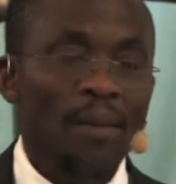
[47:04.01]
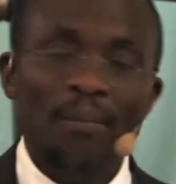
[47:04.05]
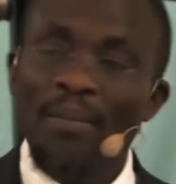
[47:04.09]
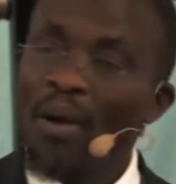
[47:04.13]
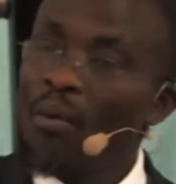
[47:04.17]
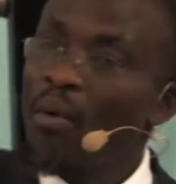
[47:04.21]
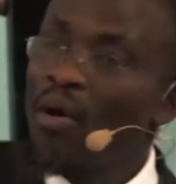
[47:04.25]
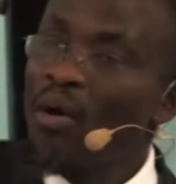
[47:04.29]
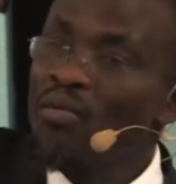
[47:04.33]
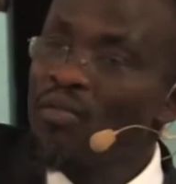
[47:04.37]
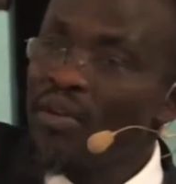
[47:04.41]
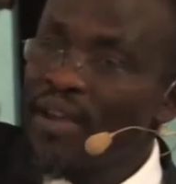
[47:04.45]

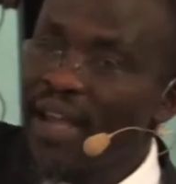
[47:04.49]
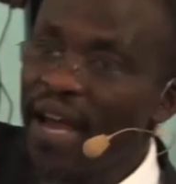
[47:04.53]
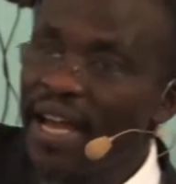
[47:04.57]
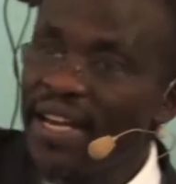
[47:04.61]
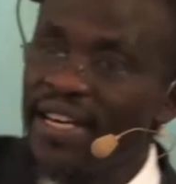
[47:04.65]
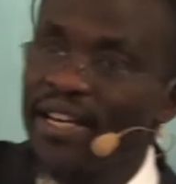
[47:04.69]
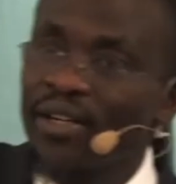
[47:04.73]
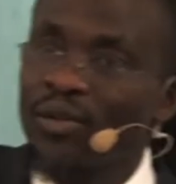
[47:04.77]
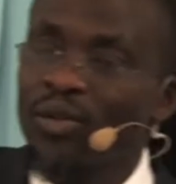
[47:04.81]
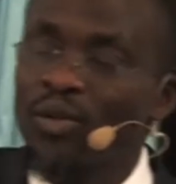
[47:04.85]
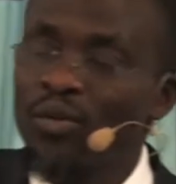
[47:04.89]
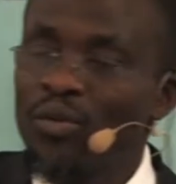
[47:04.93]
But when you
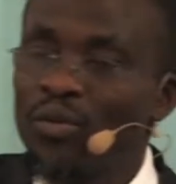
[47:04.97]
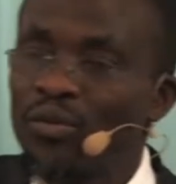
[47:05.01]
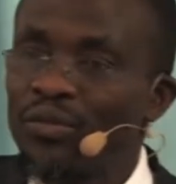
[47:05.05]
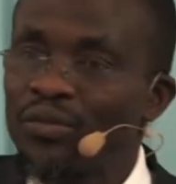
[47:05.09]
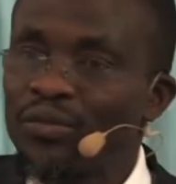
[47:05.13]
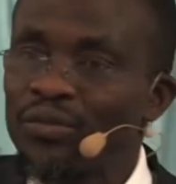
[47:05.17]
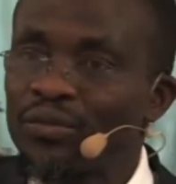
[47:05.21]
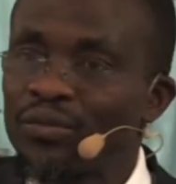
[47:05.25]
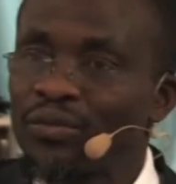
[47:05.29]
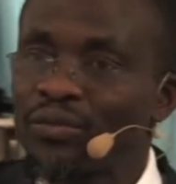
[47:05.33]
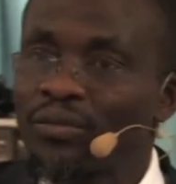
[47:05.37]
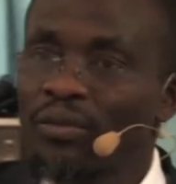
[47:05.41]
get the truth
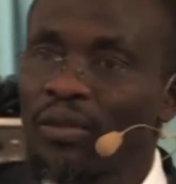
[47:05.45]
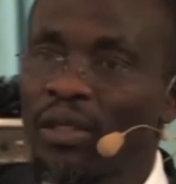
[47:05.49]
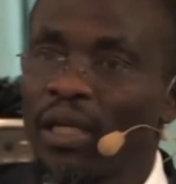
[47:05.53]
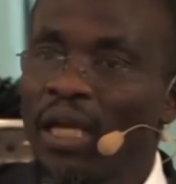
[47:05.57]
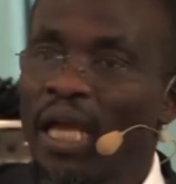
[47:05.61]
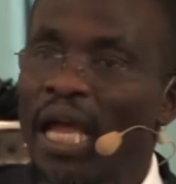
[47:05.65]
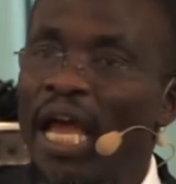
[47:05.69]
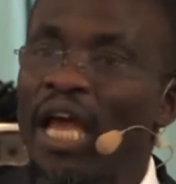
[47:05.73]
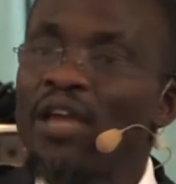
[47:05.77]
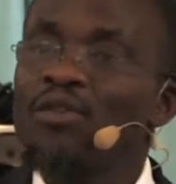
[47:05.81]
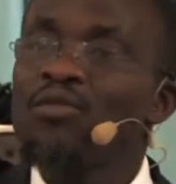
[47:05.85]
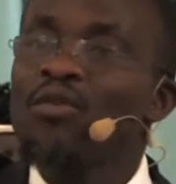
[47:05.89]

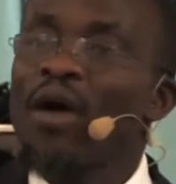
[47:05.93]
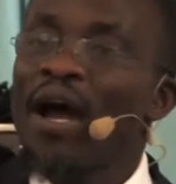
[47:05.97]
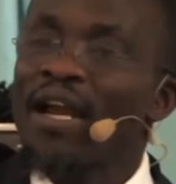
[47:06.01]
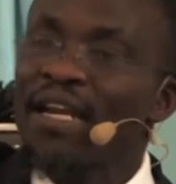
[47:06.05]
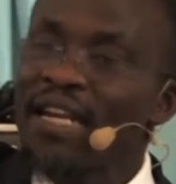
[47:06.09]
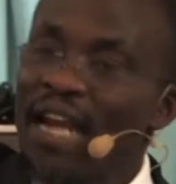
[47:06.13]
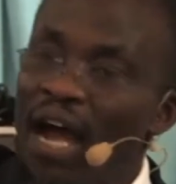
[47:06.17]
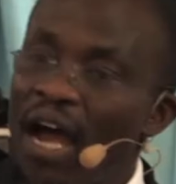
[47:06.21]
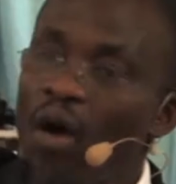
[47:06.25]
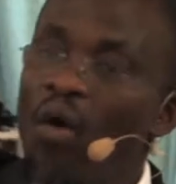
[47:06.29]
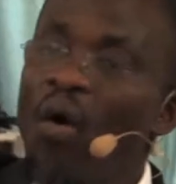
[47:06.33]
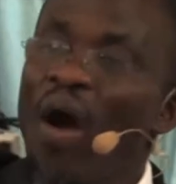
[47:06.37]
and you are
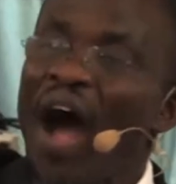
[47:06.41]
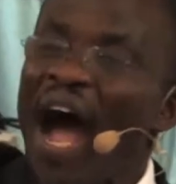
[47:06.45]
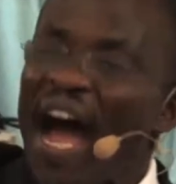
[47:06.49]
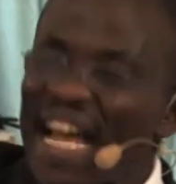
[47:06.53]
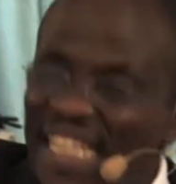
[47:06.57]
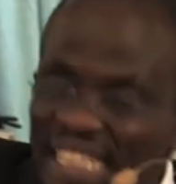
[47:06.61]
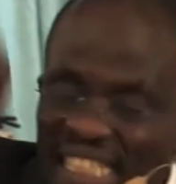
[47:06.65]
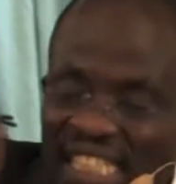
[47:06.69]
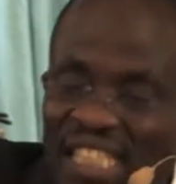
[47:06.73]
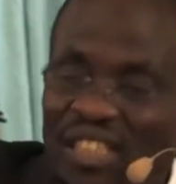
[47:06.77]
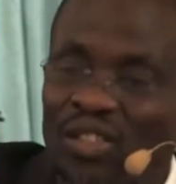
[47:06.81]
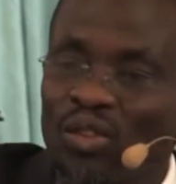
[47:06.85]
now
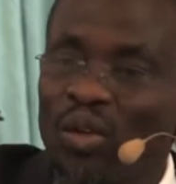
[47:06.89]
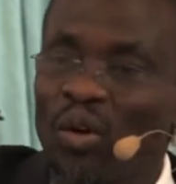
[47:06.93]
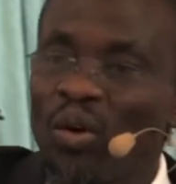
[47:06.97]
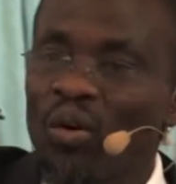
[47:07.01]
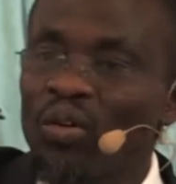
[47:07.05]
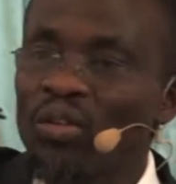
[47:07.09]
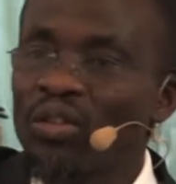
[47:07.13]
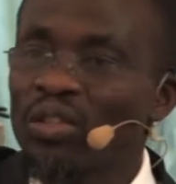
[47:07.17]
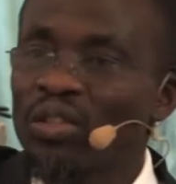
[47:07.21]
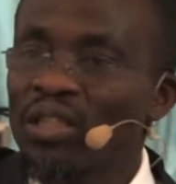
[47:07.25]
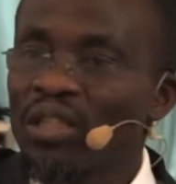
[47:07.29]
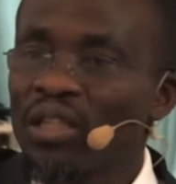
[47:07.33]
asking
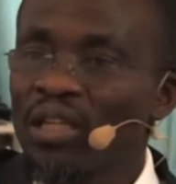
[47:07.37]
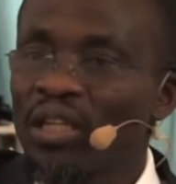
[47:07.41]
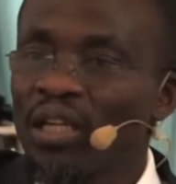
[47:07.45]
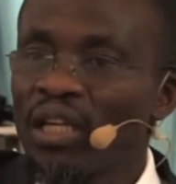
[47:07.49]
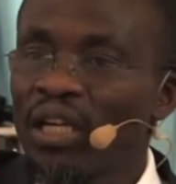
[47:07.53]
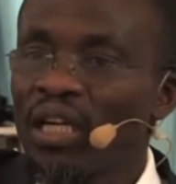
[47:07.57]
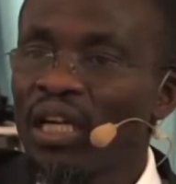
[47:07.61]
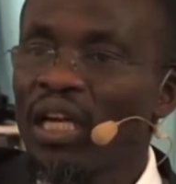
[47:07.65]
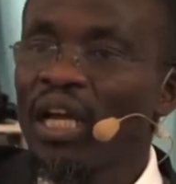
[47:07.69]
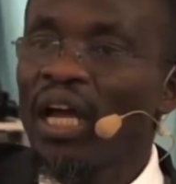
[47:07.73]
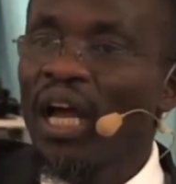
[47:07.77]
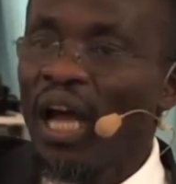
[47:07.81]
God,
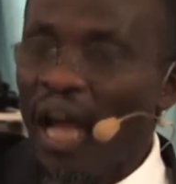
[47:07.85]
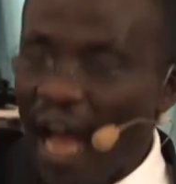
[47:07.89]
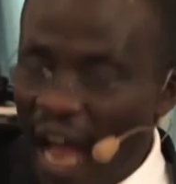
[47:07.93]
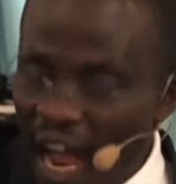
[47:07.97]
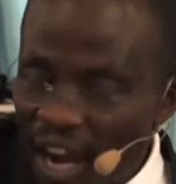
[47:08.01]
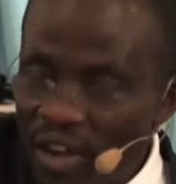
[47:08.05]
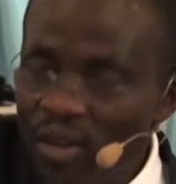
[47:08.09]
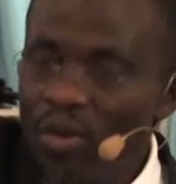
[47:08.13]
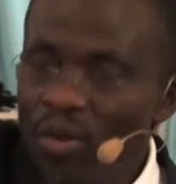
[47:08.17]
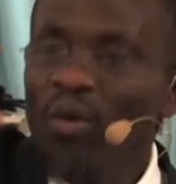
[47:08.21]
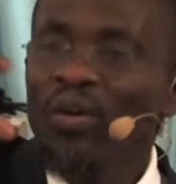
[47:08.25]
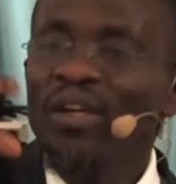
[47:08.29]

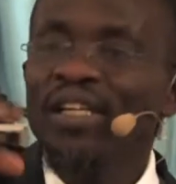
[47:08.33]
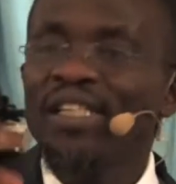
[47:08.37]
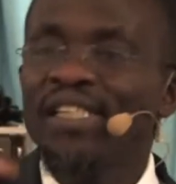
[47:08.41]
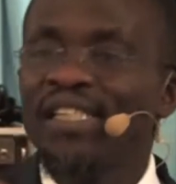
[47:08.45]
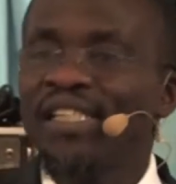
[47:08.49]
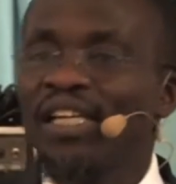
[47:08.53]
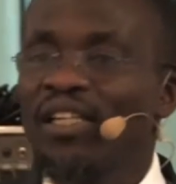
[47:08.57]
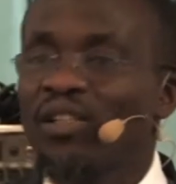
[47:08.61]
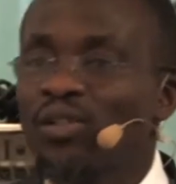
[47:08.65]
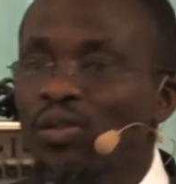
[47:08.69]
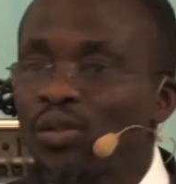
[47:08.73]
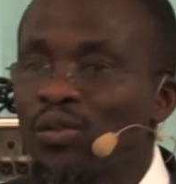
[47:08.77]
I know it's
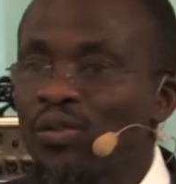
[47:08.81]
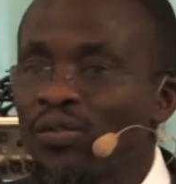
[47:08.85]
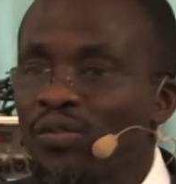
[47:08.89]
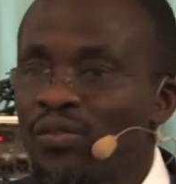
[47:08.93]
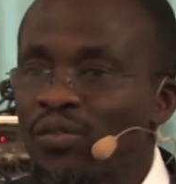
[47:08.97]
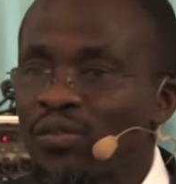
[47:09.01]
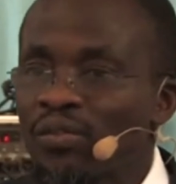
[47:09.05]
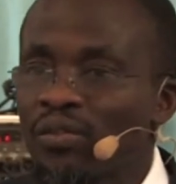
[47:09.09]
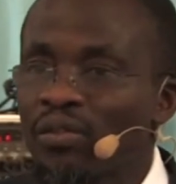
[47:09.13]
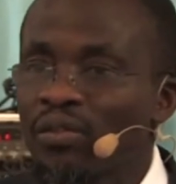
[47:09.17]
the truth.